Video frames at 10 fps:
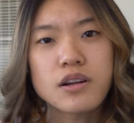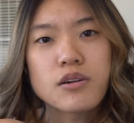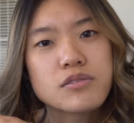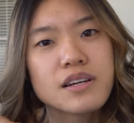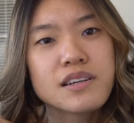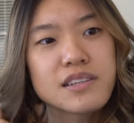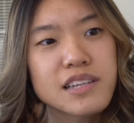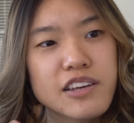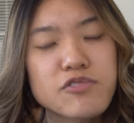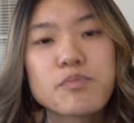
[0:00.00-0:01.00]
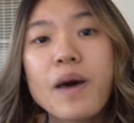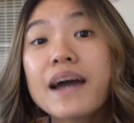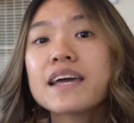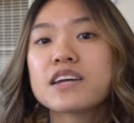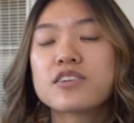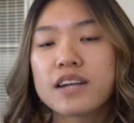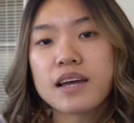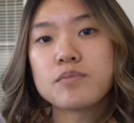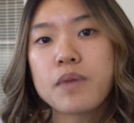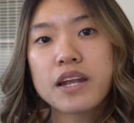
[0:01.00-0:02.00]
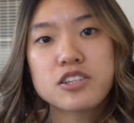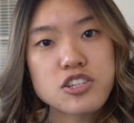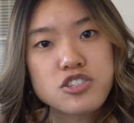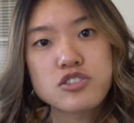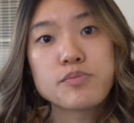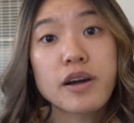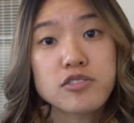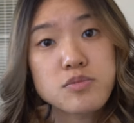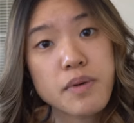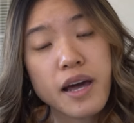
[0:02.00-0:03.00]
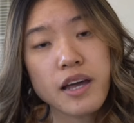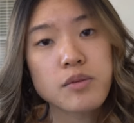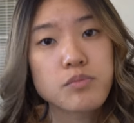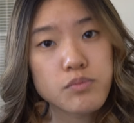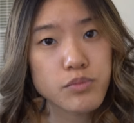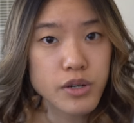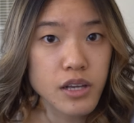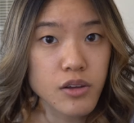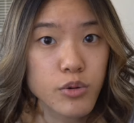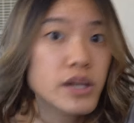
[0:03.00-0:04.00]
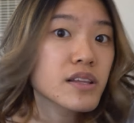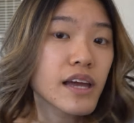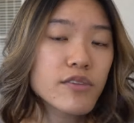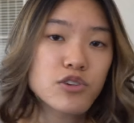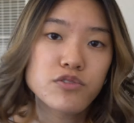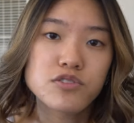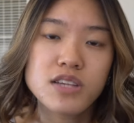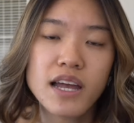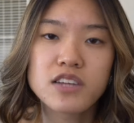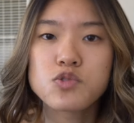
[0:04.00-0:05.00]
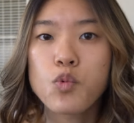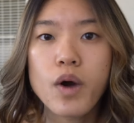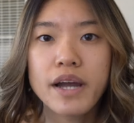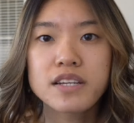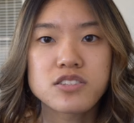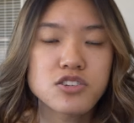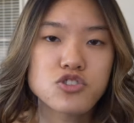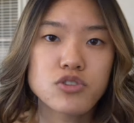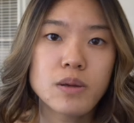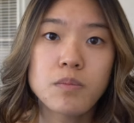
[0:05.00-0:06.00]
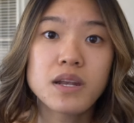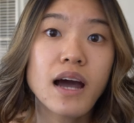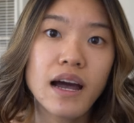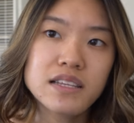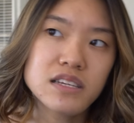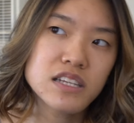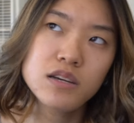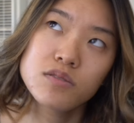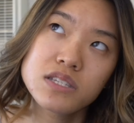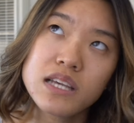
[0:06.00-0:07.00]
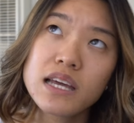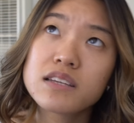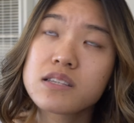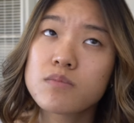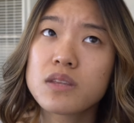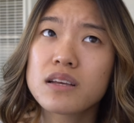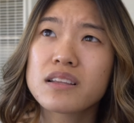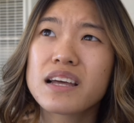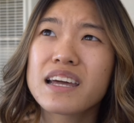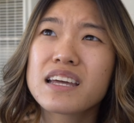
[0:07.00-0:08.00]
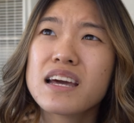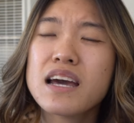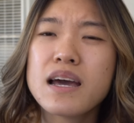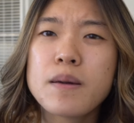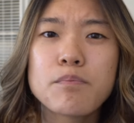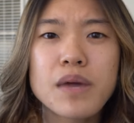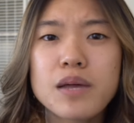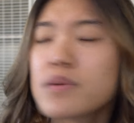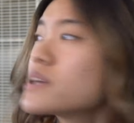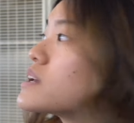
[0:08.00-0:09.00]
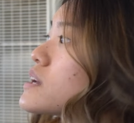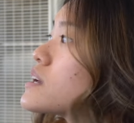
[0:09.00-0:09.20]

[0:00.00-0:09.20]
know, if my internet manages to bounce back pretty quickly after a few seconds, why does the stream not? And he was saying something like, maybe